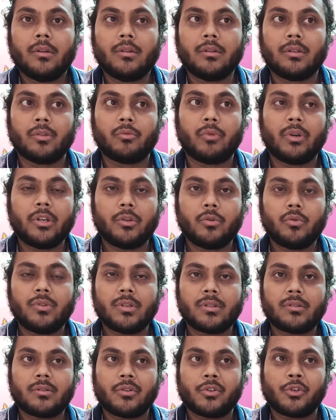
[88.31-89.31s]
They wanted to
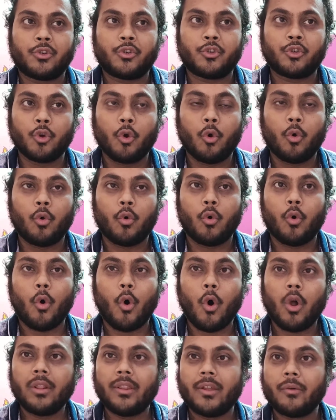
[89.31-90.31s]
just show
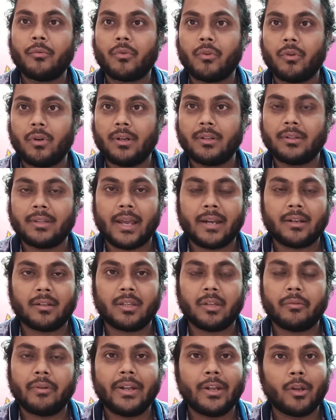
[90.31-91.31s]
all the world that
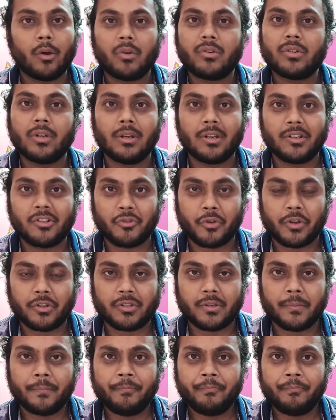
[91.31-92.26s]
they were not illiterate.